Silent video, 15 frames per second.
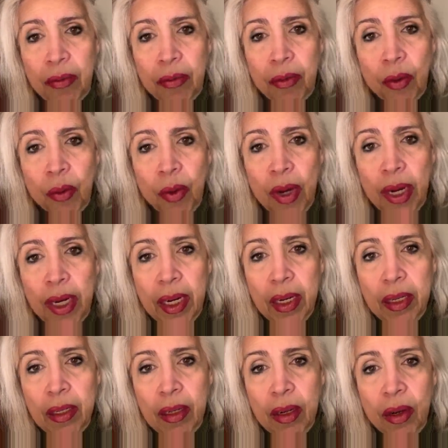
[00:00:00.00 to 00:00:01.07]
for what?
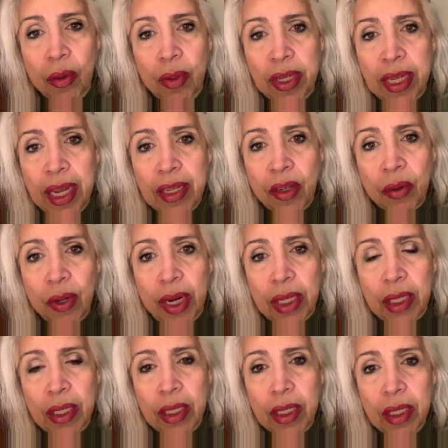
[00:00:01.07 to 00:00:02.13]
Who was that
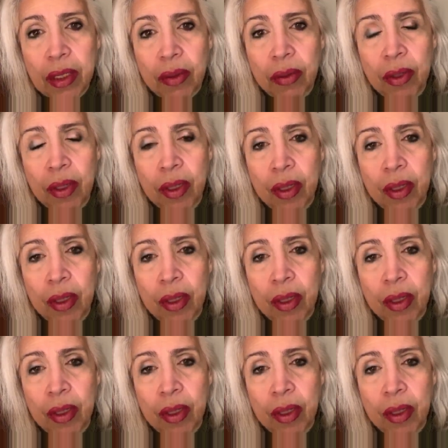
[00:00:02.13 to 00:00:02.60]
directed to?